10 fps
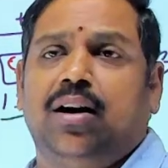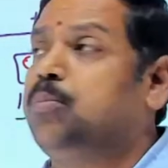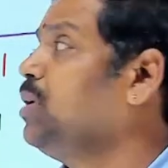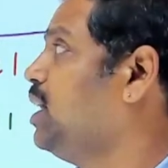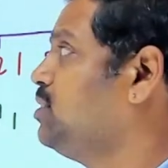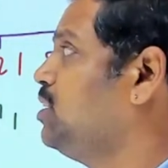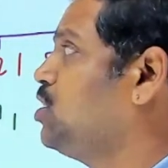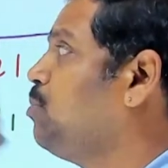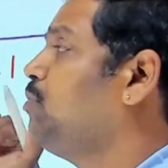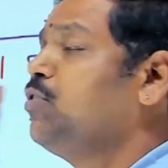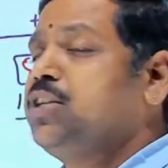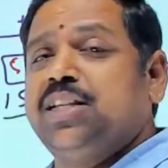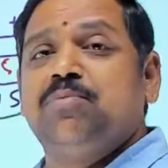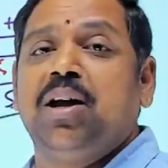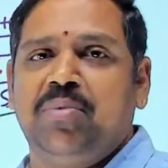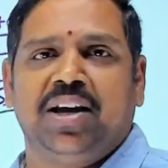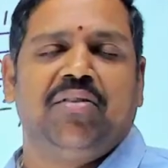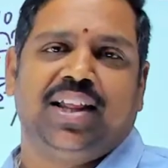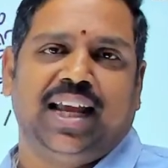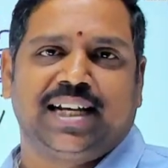because this type of questions may be
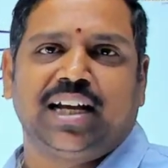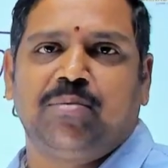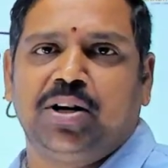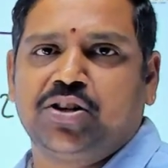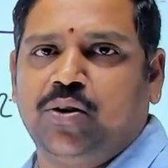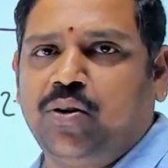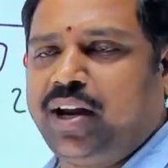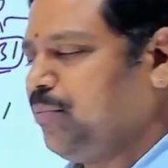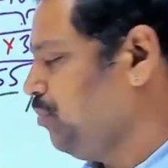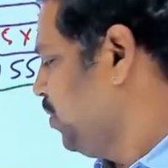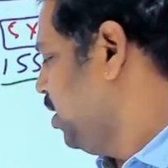given in the examination. Okay.